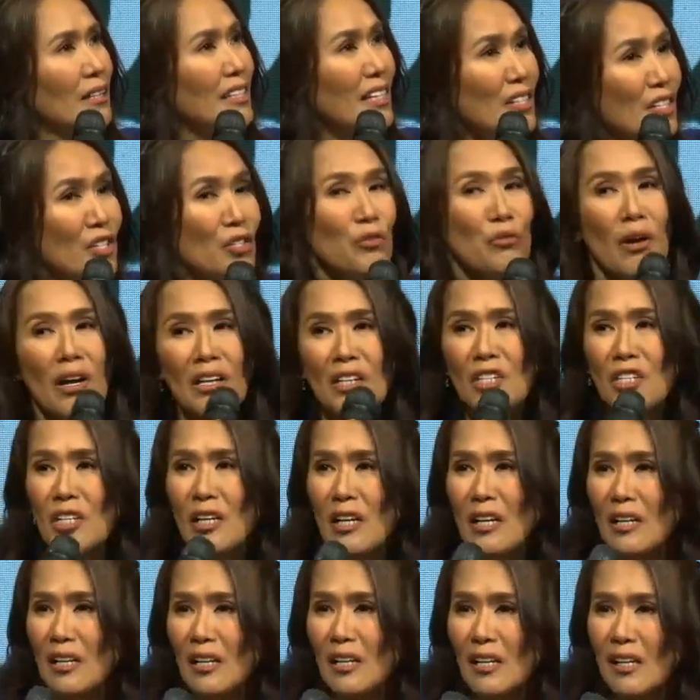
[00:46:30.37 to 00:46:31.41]

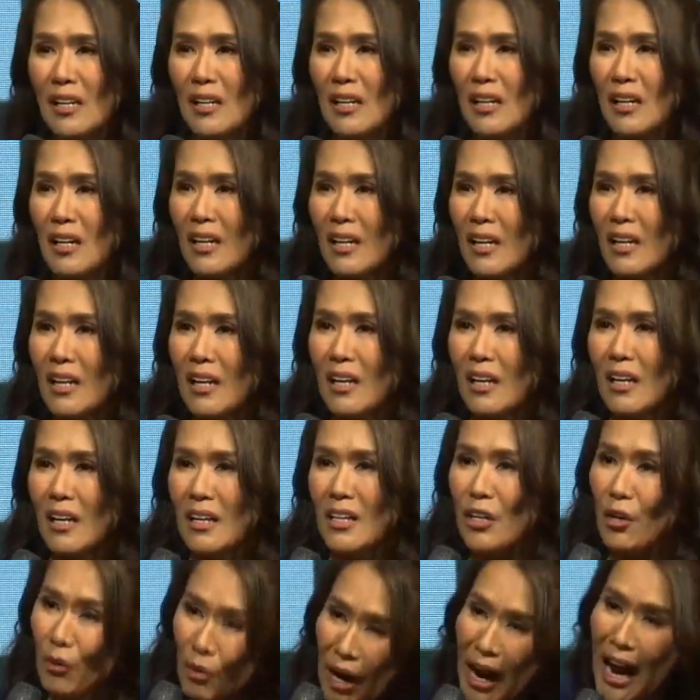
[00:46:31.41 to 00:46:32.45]
Destruction.
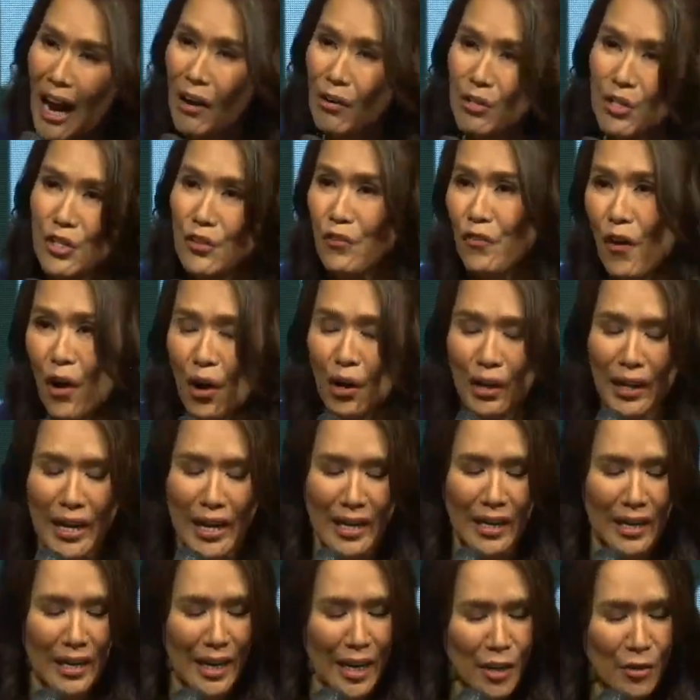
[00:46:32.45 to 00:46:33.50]
Your house
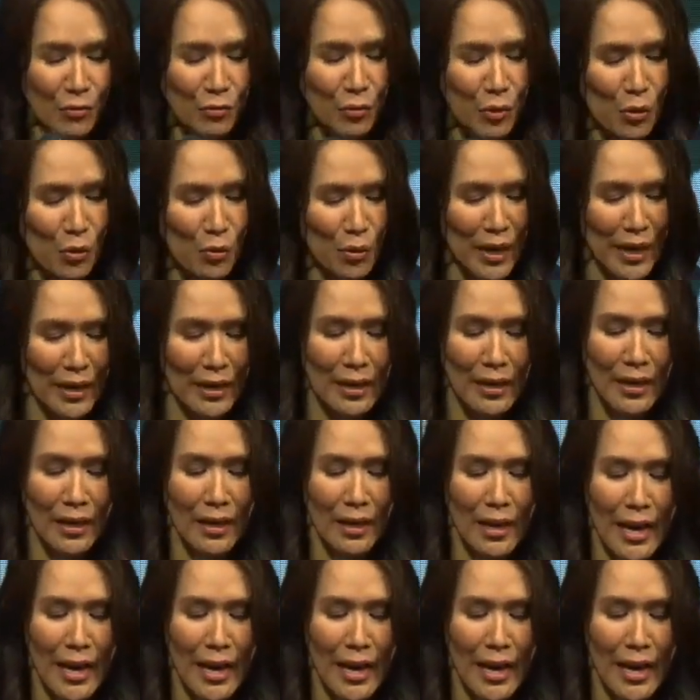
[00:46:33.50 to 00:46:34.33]
falling in ruin.